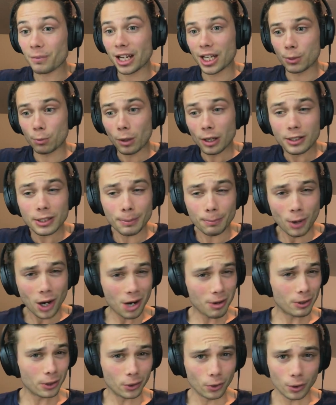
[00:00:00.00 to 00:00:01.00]
as well as the
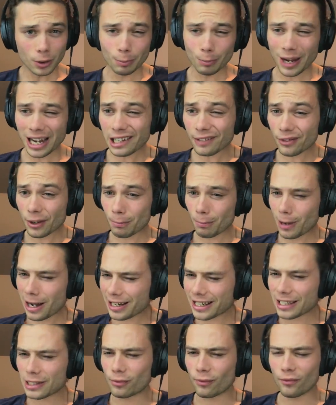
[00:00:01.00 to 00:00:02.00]
Pirate Lord, bang for
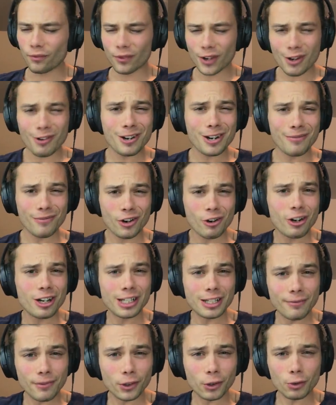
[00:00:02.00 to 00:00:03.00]
buck, is very, very
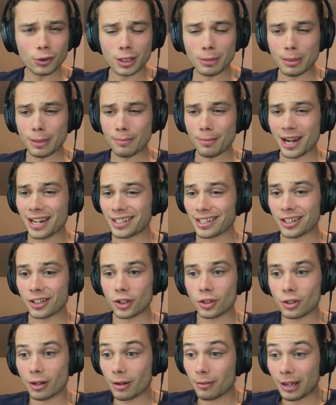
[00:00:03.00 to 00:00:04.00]
difficult to be beaten,
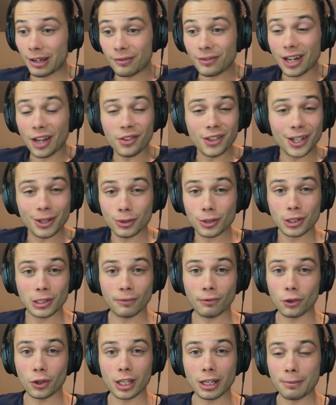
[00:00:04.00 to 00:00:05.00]
if nothing else
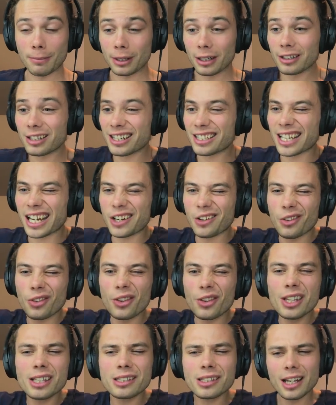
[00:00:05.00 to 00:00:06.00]
just for the abilities. And on
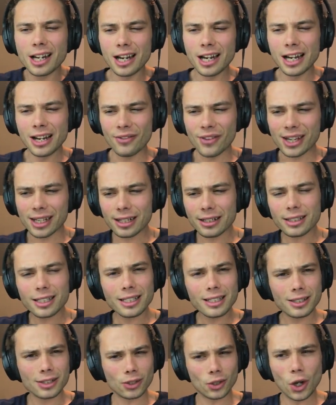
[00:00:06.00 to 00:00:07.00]
this, they can see
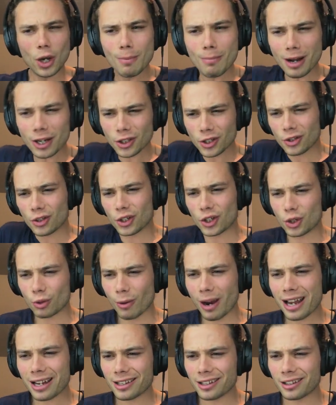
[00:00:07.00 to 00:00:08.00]
so much of the
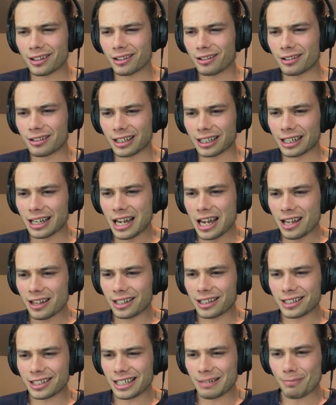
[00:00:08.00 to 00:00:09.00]
track, you know, like they
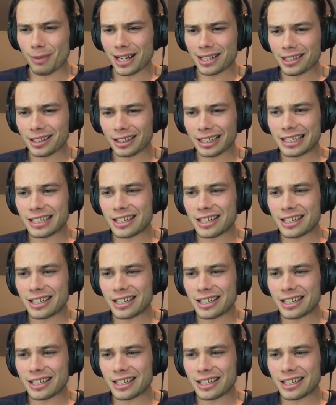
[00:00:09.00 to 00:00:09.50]
can see basically